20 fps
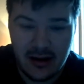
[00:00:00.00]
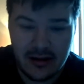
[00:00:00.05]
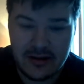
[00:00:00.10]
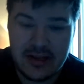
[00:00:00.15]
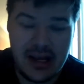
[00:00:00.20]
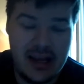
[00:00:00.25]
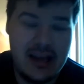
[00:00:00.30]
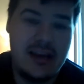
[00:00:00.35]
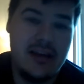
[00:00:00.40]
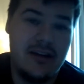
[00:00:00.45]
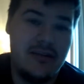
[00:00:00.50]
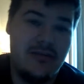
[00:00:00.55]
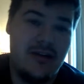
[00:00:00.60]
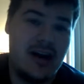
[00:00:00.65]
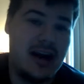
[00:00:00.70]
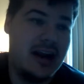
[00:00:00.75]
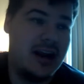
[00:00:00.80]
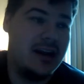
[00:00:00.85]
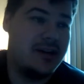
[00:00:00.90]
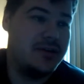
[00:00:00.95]
taking
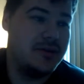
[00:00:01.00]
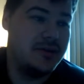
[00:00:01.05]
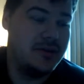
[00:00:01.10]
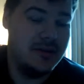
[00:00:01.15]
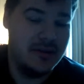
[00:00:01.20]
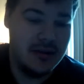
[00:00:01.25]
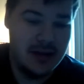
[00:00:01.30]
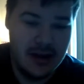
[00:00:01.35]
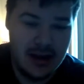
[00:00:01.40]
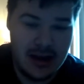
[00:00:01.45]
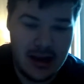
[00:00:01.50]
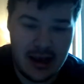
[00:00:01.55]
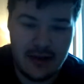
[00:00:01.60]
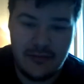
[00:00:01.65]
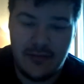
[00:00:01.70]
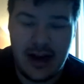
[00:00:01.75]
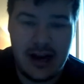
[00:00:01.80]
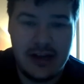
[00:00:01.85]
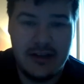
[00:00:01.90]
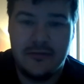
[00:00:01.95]
financial
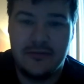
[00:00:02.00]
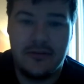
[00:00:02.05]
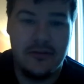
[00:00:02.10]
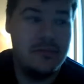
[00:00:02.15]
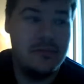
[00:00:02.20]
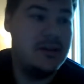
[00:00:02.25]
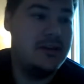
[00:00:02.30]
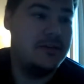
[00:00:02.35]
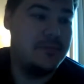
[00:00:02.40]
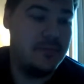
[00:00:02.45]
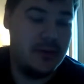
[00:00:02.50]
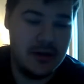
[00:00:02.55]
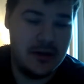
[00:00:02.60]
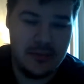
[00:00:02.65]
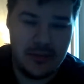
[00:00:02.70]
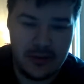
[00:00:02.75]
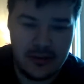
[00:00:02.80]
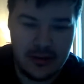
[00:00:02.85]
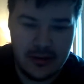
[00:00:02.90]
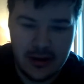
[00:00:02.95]
advice from these
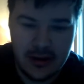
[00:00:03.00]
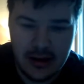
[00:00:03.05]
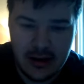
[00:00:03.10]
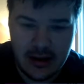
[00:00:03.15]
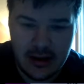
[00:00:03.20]
people.